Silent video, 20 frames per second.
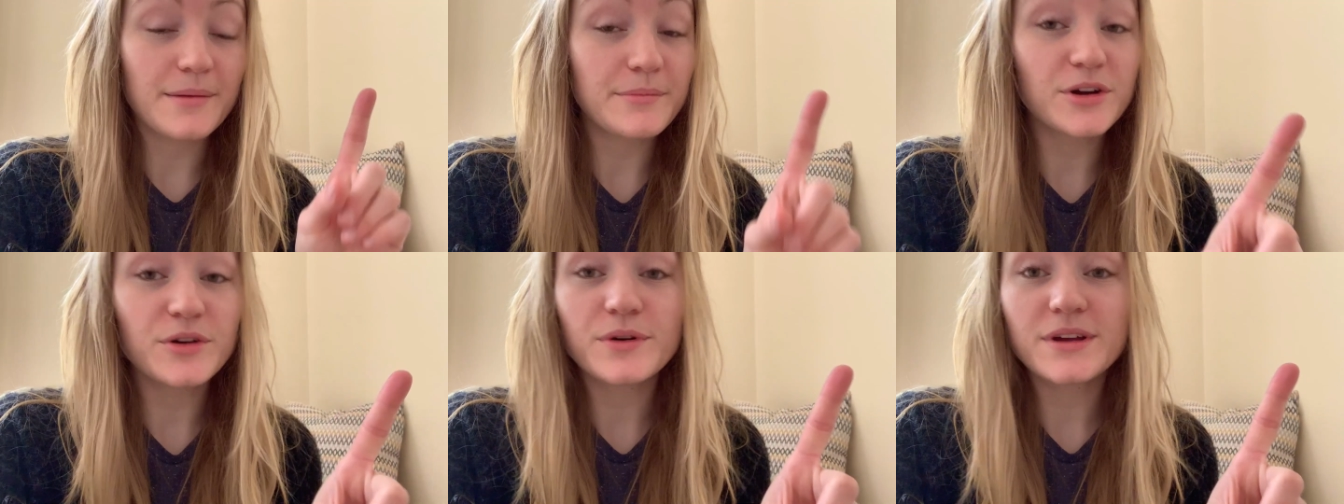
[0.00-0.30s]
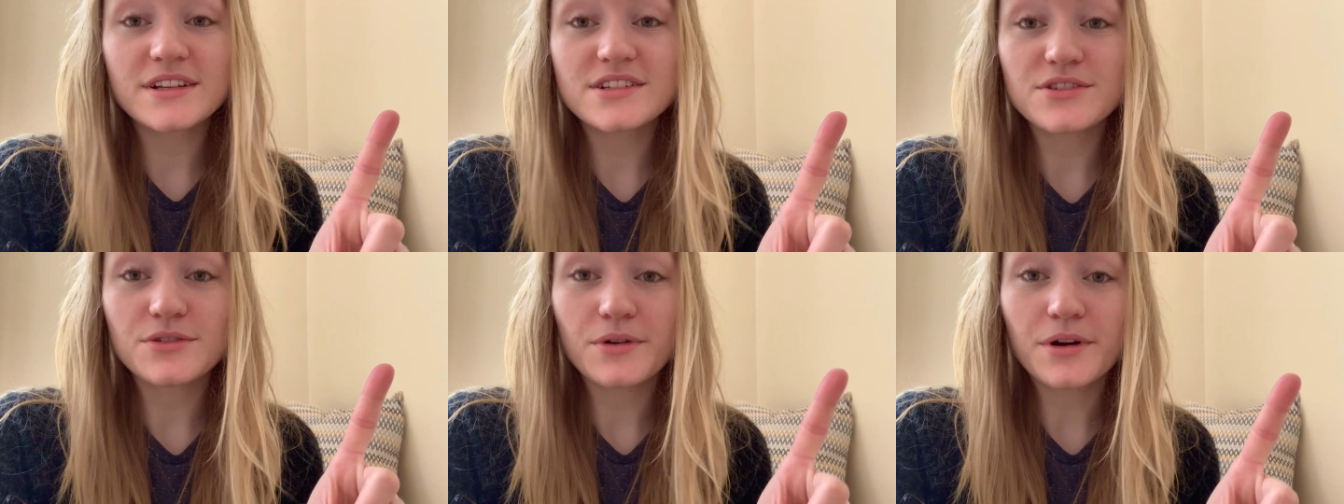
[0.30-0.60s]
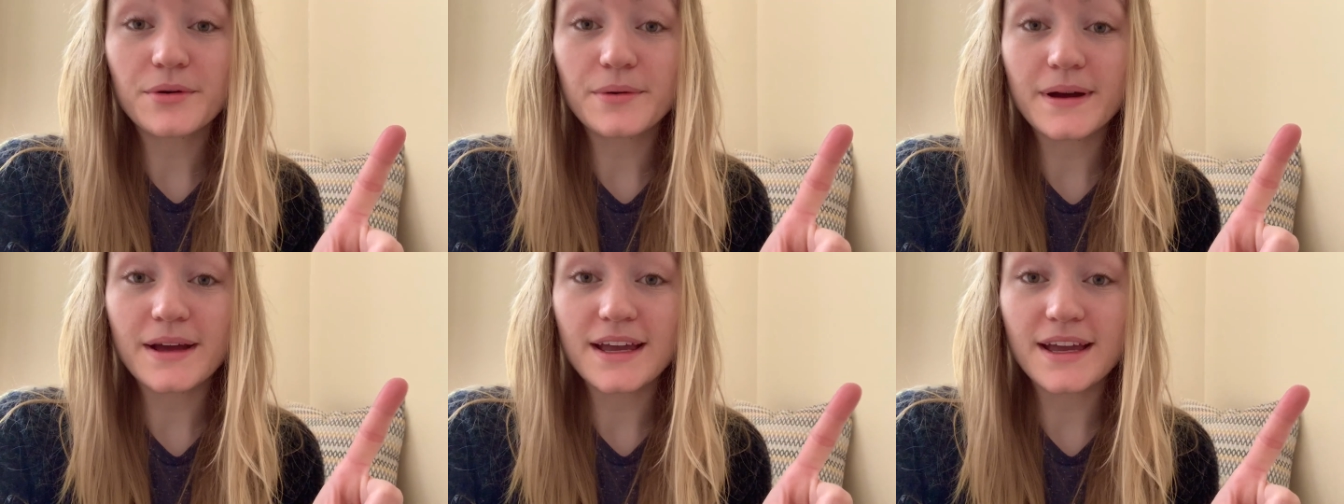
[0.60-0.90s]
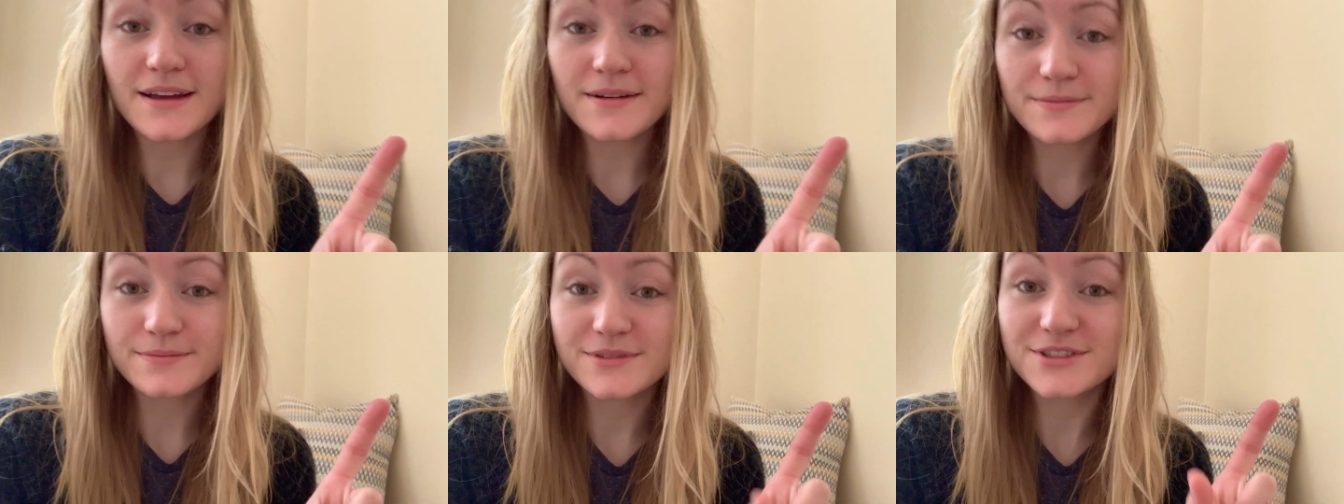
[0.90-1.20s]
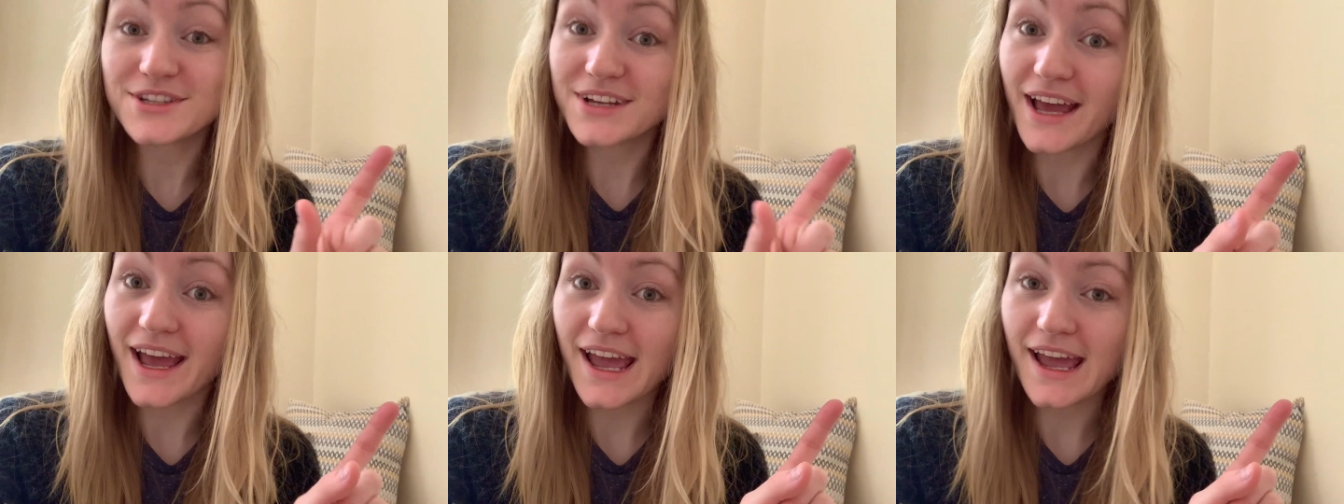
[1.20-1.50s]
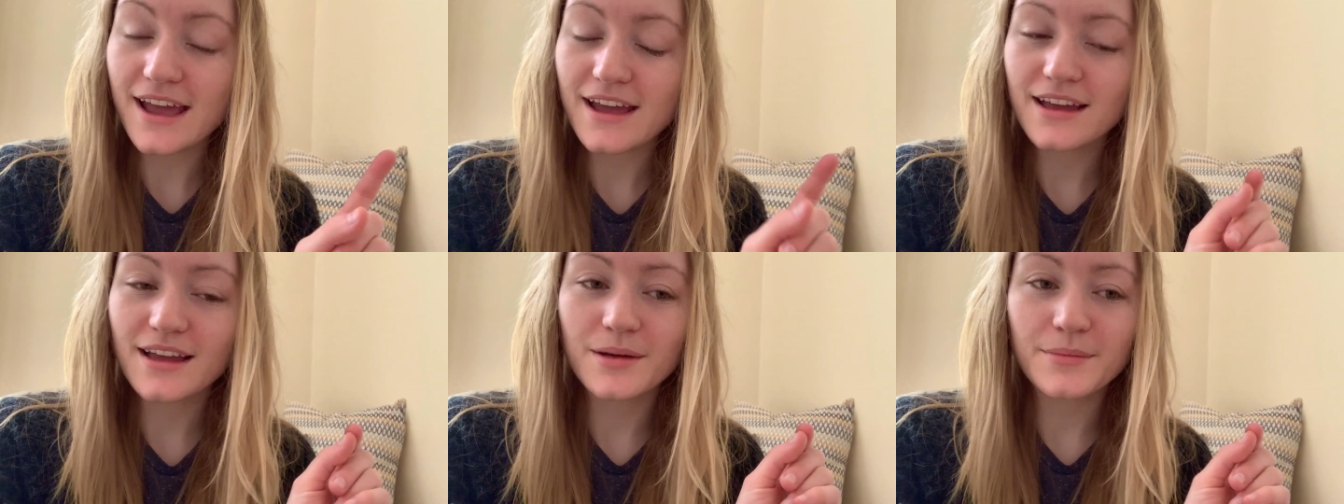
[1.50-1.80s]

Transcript: I'm going to Norway today.